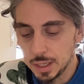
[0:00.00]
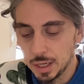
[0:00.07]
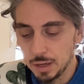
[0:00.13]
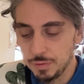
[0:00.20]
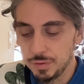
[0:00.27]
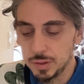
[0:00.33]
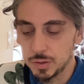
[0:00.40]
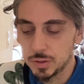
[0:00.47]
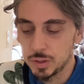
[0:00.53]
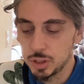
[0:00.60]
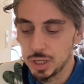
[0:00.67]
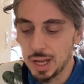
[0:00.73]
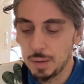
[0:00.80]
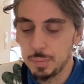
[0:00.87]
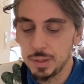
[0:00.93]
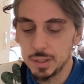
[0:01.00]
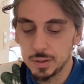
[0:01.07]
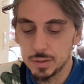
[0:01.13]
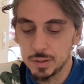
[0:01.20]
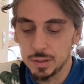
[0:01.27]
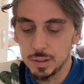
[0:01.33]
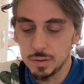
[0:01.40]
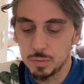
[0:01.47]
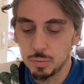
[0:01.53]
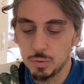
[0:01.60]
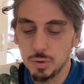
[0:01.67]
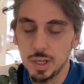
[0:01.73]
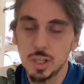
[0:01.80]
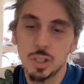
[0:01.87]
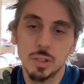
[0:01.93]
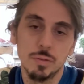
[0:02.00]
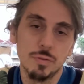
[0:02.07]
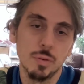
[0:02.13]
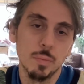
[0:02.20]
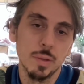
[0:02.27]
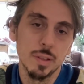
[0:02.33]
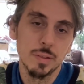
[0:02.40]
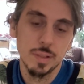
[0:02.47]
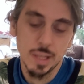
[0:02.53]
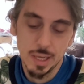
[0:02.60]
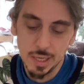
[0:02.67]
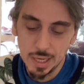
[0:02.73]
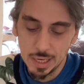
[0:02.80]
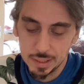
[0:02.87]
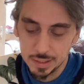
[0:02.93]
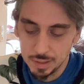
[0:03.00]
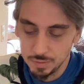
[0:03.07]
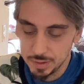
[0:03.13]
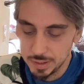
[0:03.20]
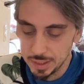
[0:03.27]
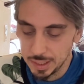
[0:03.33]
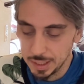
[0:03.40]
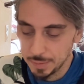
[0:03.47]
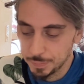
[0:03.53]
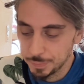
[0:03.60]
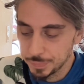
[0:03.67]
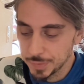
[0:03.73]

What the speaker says: I feel such happiness and inspiration from this daily activity.